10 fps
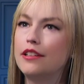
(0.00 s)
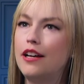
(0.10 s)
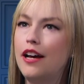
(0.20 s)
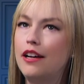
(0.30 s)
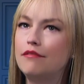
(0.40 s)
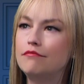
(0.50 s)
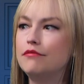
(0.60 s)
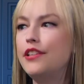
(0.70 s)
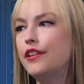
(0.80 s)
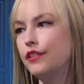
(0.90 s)

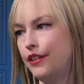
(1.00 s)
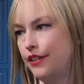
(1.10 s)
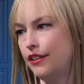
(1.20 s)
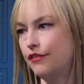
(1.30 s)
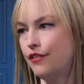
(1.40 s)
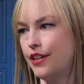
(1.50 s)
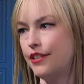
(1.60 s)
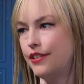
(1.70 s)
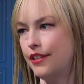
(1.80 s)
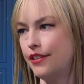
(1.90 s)
declutter, for
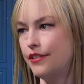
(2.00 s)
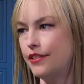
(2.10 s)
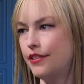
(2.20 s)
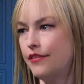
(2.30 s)
instance?